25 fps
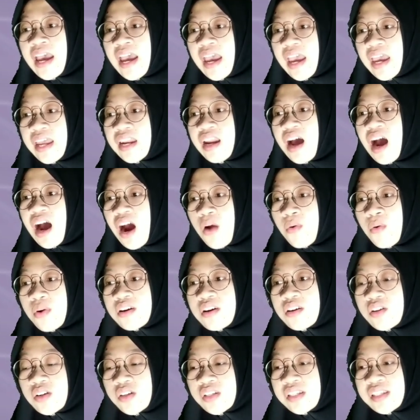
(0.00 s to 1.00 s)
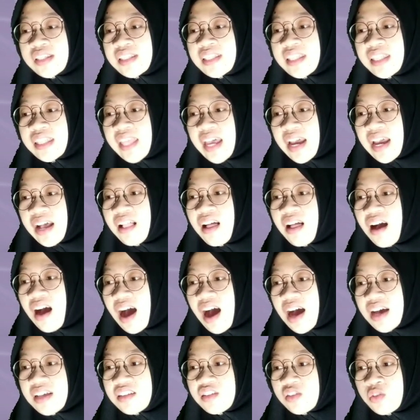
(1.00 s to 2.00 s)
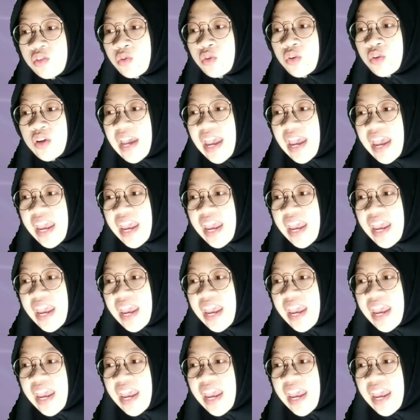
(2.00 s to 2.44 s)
and our rules tell us to do